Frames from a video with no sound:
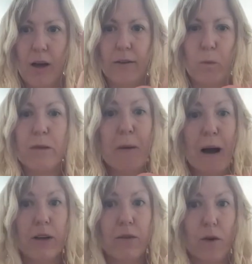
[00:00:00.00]
so with my
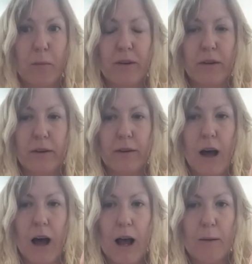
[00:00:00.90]
interferometers,
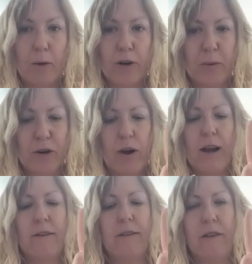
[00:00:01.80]
I'm going to be
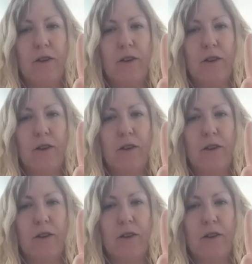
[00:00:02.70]
trying to see the